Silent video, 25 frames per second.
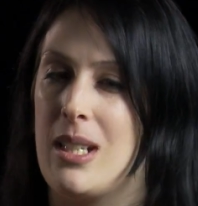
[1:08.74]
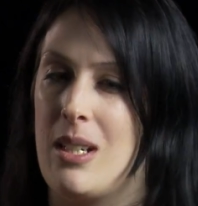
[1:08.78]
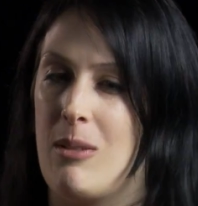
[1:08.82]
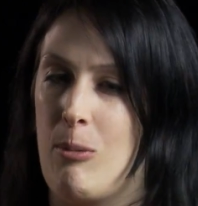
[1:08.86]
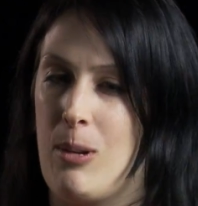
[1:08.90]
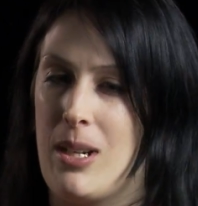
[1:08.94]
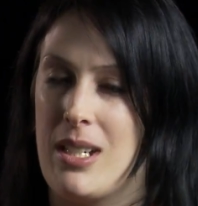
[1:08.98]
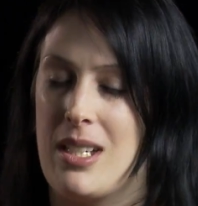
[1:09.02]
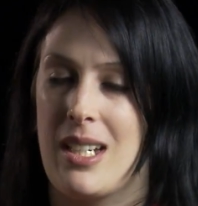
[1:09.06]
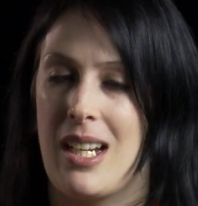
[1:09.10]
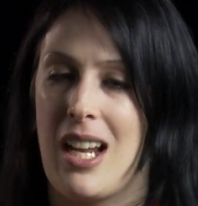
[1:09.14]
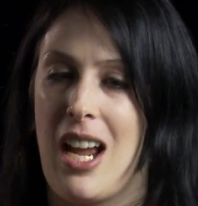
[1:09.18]

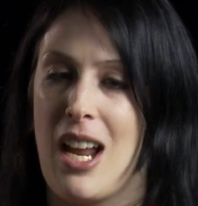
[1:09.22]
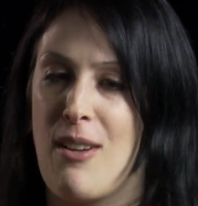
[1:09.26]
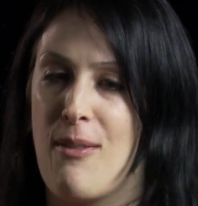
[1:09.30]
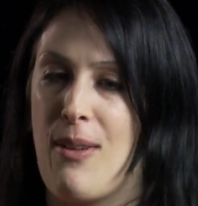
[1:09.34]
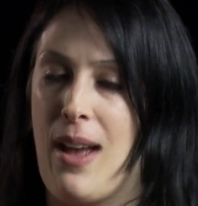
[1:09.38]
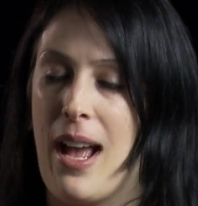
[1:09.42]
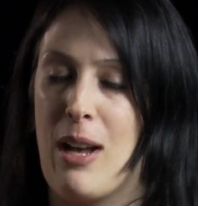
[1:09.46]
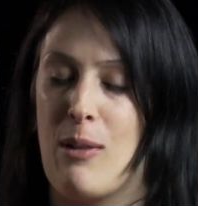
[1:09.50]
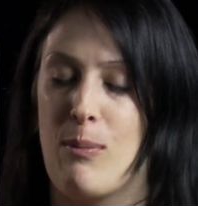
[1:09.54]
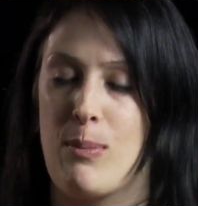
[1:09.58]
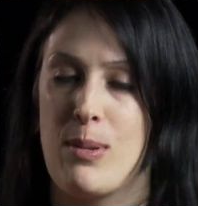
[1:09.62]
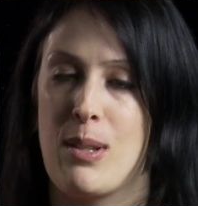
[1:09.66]
which kind of
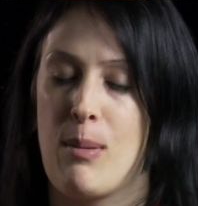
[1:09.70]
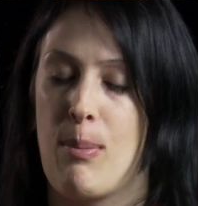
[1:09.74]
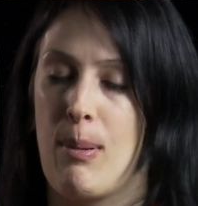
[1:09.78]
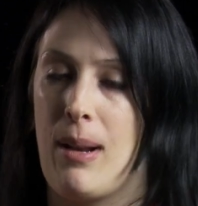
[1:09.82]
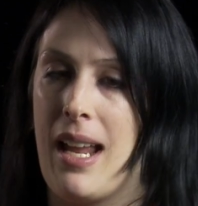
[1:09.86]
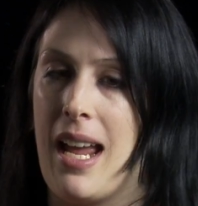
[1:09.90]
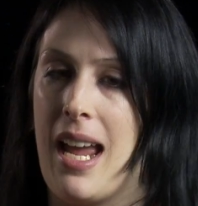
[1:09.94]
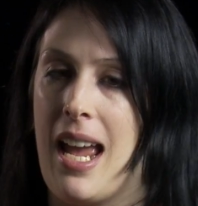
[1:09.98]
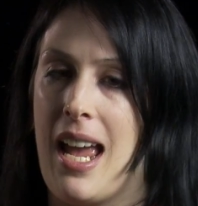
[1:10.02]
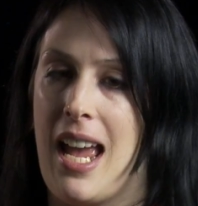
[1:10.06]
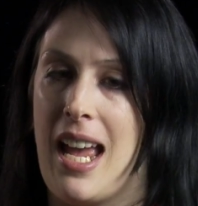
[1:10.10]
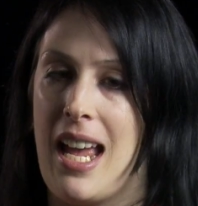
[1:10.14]
helps the
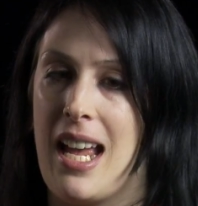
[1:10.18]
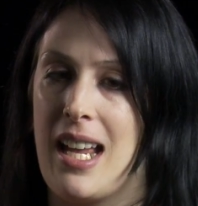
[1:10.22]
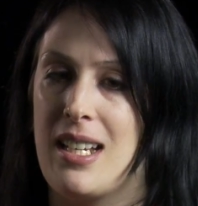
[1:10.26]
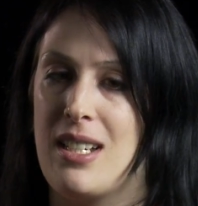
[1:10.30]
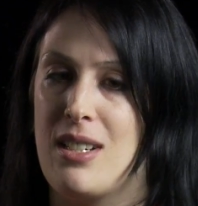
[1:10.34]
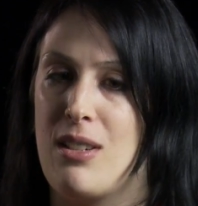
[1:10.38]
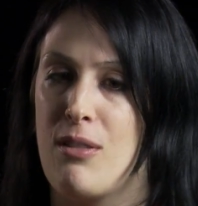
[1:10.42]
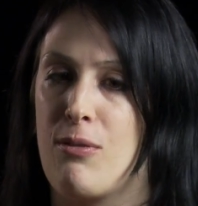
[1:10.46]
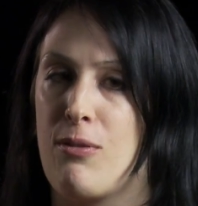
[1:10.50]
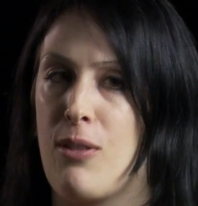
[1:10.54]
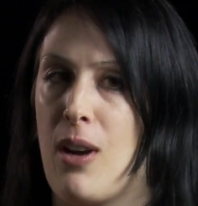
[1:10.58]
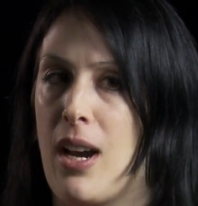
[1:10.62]
player
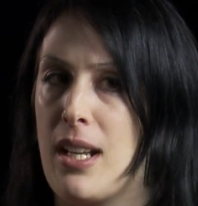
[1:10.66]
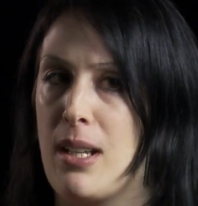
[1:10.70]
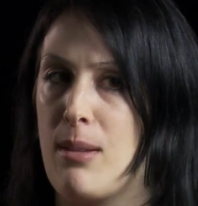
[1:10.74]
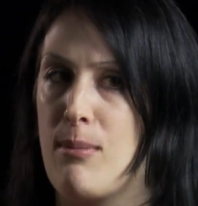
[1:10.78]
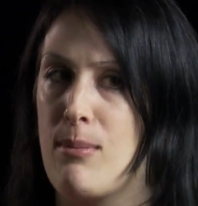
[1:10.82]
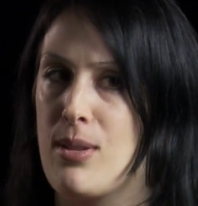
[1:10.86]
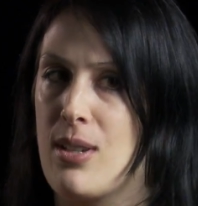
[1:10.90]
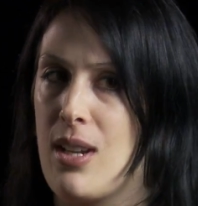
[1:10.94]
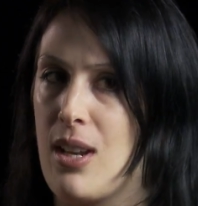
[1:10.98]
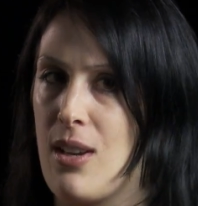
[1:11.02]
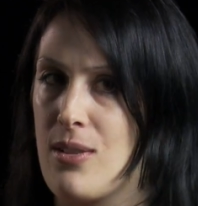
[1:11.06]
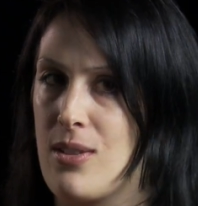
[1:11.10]
define
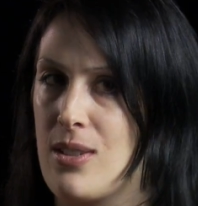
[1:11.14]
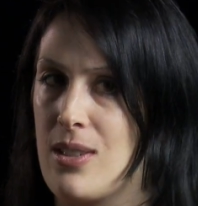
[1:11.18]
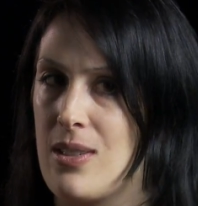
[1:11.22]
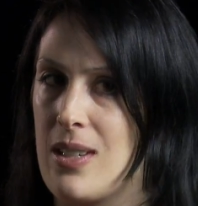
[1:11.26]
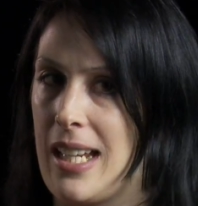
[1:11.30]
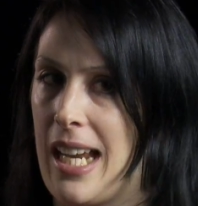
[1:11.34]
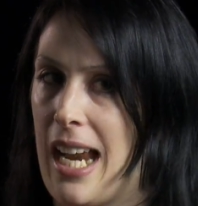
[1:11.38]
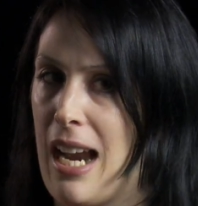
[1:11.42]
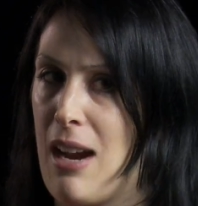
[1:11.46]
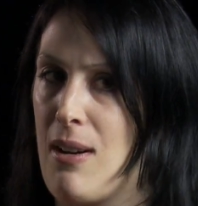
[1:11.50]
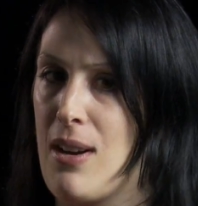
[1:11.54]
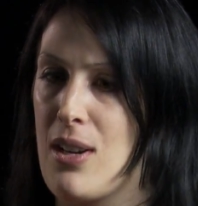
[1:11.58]
themselves as
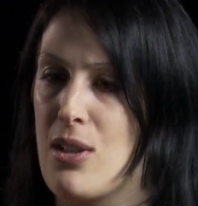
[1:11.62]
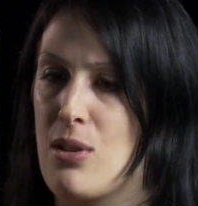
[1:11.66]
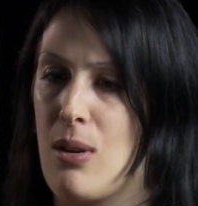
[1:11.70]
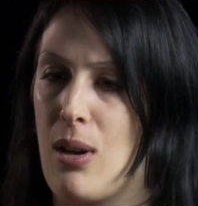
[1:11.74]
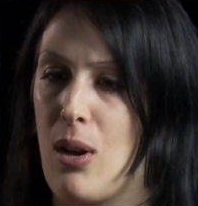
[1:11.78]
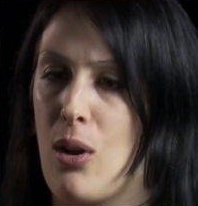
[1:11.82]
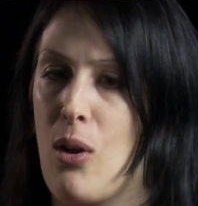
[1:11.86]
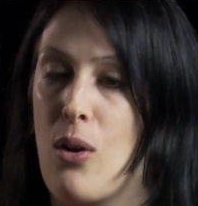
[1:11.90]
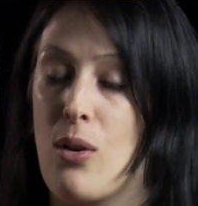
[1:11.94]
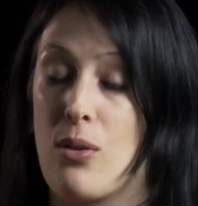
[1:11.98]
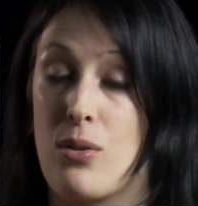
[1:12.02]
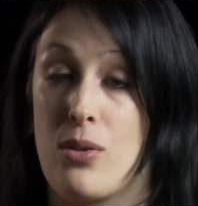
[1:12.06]
a character a
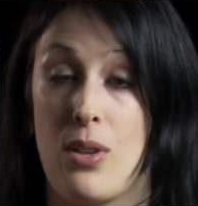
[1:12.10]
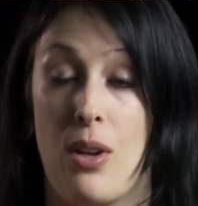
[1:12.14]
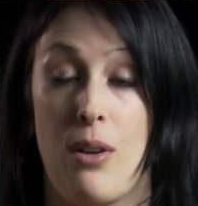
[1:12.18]
lot.